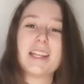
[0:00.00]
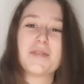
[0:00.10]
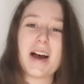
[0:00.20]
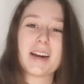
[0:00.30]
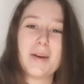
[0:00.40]

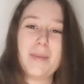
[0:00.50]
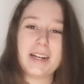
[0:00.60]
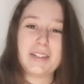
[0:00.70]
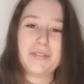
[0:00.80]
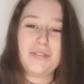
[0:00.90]
guys, welcome
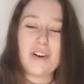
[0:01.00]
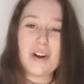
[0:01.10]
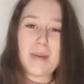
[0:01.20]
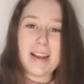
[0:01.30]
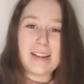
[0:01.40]
back to
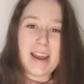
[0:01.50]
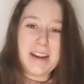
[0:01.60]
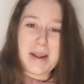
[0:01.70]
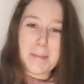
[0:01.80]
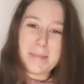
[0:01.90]
FloMas
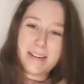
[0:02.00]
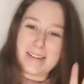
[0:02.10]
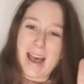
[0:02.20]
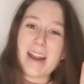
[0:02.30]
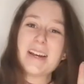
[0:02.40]
day number
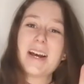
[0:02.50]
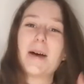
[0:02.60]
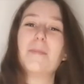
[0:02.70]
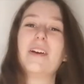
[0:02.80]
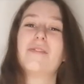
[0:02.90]
10.
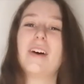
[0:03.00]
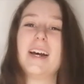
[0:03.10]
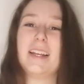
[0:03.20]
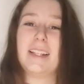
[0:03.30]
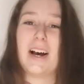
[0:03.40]
Before
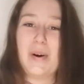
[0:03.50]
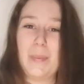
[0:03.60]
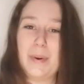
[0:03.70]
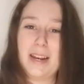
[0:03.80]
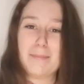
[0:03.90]
I start
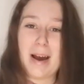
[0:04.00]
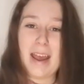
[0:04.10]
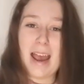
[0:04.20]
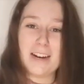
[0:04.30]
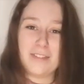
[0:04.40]
opening
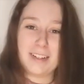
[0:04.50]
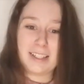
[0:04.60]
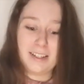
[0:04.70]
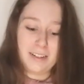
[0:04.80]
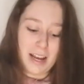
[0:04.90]
my
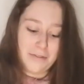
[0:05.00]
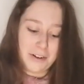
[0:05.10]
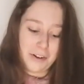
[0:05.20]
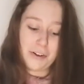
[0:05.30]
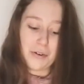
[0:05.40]
advent calendar, I
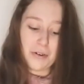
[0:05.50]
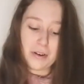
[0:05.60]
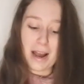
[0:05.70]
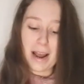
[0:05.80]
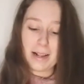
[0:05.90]
want to show
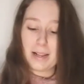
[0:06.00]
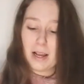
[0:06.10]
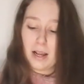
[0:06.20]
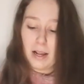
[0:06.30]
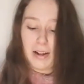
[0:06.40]
you guys
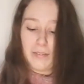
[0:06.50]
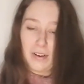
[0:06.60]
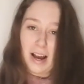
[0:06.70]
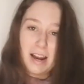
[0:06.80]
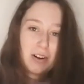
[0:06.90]

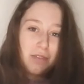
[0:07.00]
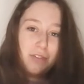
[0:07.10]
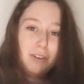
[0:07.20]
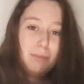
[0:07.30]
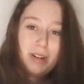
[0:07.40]
what I
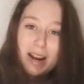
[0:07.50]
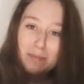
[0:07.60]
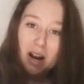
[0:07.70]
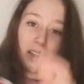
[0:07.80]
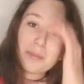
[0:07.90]
got from
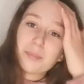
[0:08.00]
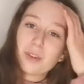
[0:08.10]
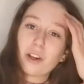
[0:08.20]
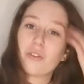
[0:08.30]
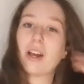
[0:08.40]
Primark.
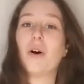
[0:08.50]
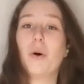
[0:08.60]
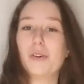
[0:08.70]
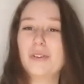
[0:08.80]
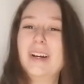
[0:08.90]
Quick
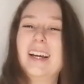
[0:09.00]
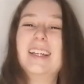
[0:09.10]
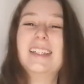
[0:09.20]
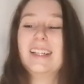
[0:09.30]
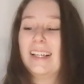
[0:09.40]
haul.
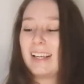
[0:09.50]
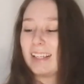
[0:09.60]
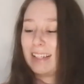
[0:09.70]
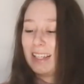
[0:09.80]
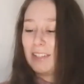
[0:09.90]

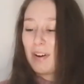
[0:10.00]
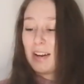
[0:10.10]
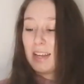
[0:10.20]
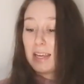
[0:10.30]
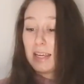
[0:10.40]
This
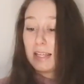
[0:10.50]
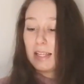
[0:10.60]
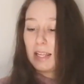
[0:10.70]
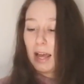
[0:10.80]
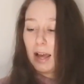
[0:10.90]
one
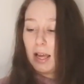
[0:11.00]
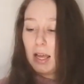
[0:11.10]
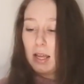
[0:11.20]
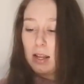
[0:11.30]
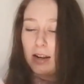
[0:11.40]
is,
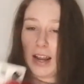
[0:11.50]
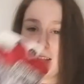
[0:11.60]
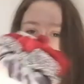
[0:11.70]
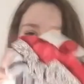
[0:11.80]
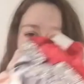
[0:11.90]
there's a